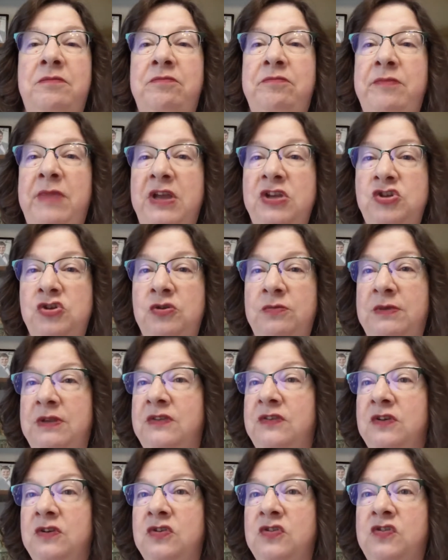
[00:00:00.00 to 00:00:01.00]

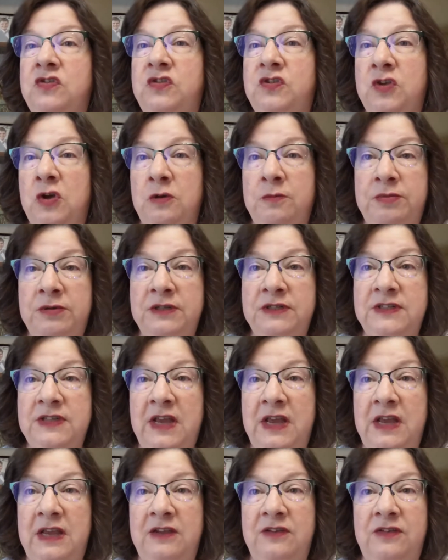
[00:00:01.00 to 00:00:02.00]
measurements are so
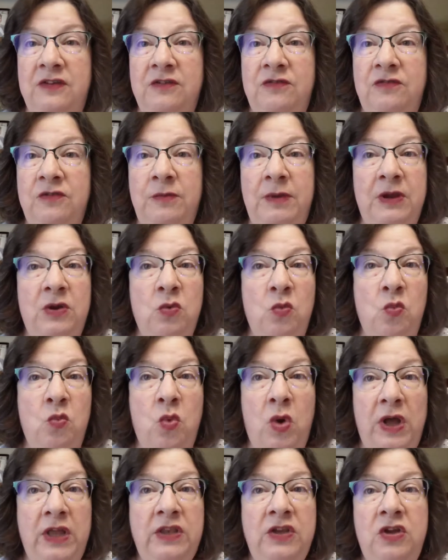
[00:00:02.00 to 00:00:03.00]
precise. If you make
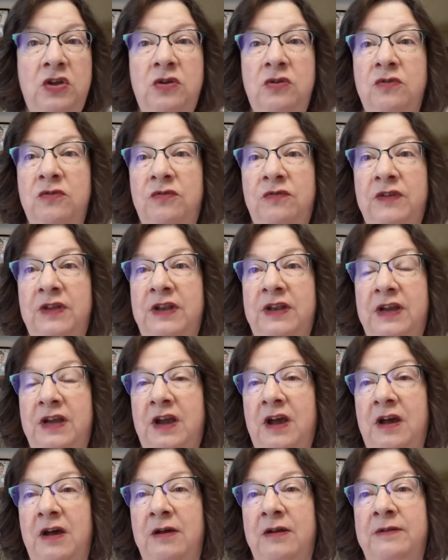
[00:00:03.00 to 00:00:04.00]
one goof in a
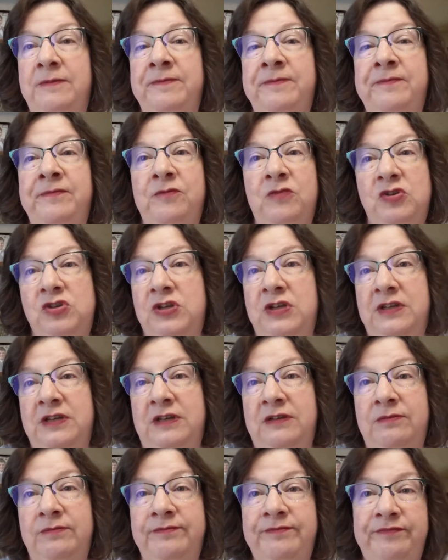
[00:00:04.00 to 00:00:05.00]
cut, which I
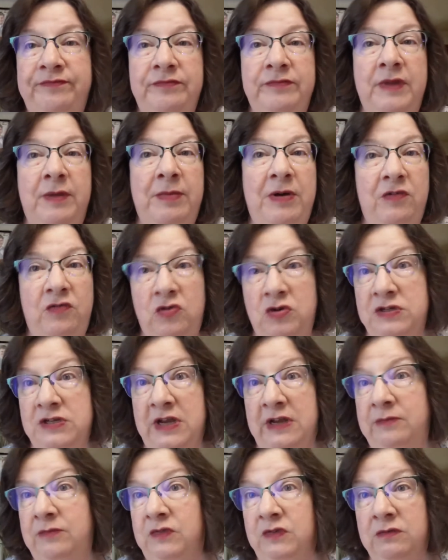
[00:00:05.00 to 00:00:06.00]
did about 4
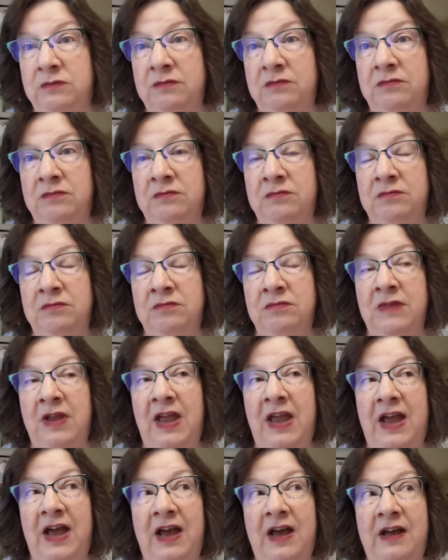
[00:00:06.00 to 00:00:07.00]
times,
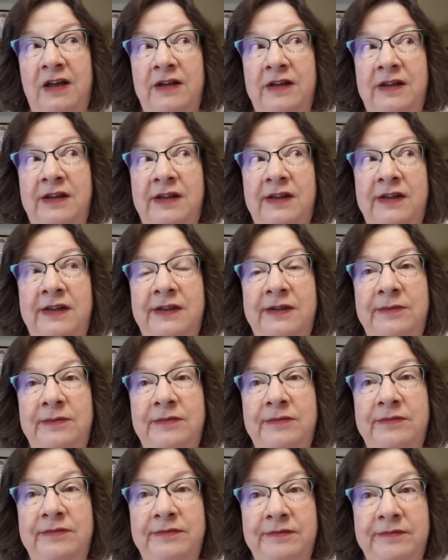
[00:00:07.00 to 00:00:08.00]

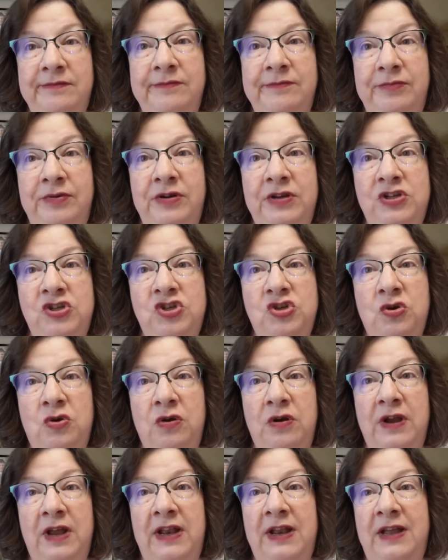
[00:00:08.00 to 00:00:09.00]
I'm pretty
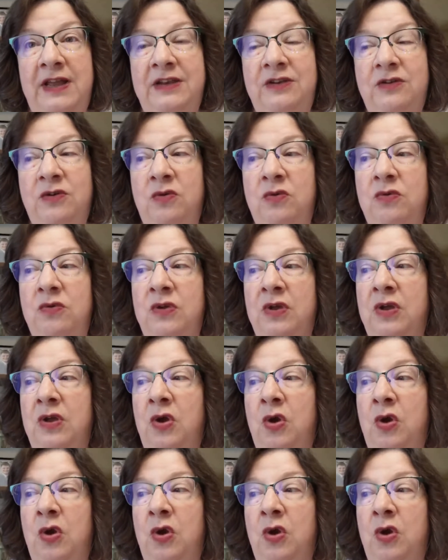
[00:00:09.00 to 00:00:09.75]
sure, and I don't